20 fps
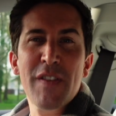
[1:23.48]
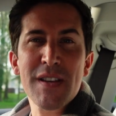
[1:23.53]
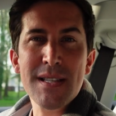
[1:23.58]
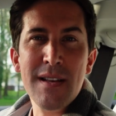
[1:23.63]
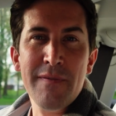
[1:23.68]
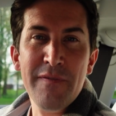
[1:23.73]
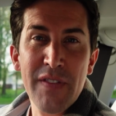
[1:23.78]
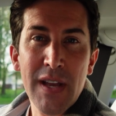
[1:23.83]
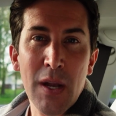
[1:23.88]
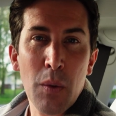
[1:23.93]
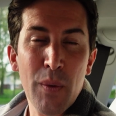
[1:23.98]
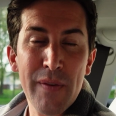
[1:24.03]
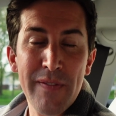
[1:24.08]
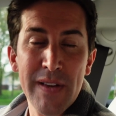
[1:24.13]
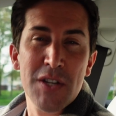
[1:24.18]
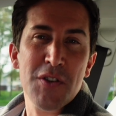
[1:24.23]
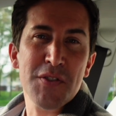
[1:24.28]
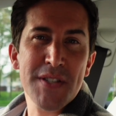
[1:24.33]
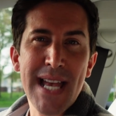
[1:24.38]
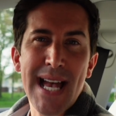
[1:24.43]
something
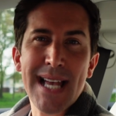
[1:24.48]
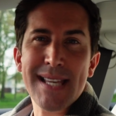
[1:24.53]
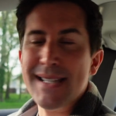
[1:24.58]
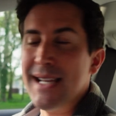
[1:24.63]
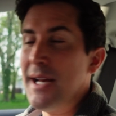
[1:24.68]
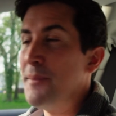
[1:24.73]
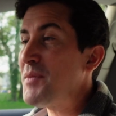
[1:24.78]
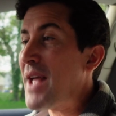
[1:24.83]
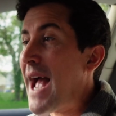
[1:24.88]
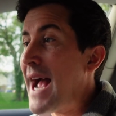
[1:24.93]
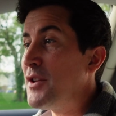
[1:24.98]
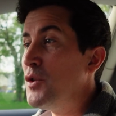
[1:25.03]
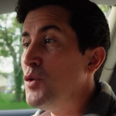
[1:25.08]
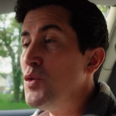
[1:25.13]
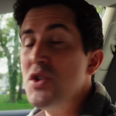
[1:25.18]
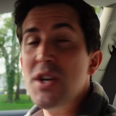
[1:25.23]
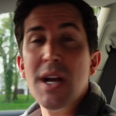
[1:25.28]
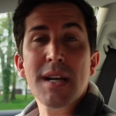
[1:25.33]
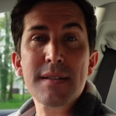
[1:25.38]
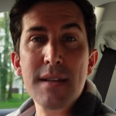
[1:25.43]
within your Tesla and you
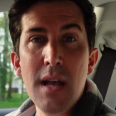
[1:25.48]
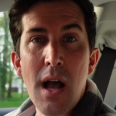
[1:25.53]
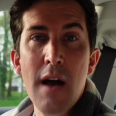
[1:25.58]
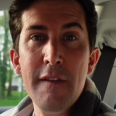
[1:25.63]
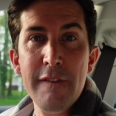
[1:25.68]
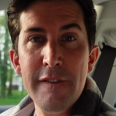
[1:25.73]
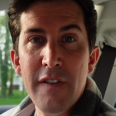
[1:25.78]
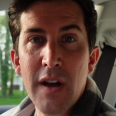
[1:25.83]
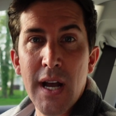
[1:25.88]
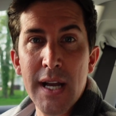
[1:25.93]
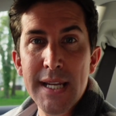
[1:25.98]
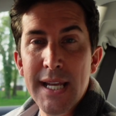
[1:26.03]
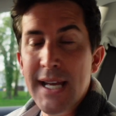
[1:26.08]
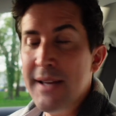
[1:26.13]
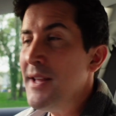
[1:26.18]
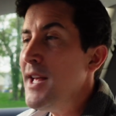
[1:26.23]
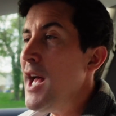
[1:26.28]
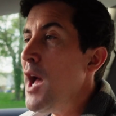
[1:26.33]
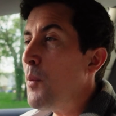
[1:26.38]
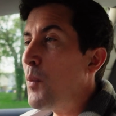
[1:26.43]
just can't find it?
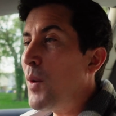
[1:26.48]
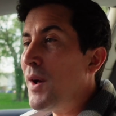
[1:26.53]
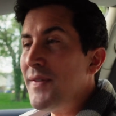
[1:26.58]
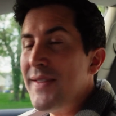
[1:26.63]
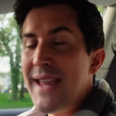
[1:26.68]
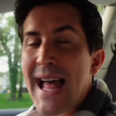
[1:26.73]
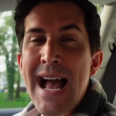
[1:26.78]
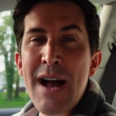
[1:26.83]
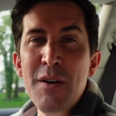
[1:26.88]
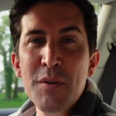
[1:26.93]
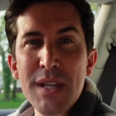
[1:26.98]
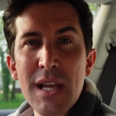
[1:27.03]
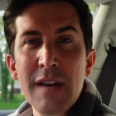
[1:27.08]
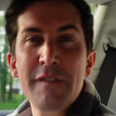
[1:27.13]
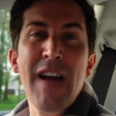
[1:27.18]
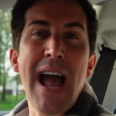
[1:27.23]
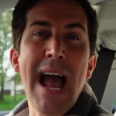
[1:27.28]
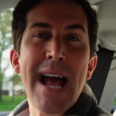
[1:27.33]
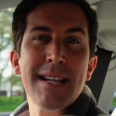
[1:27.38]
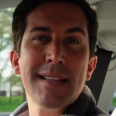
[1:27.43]
Well, now
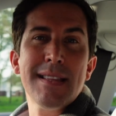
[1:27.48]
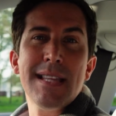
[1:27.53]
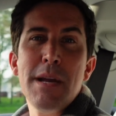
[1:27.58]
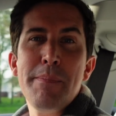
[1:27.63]
they've added the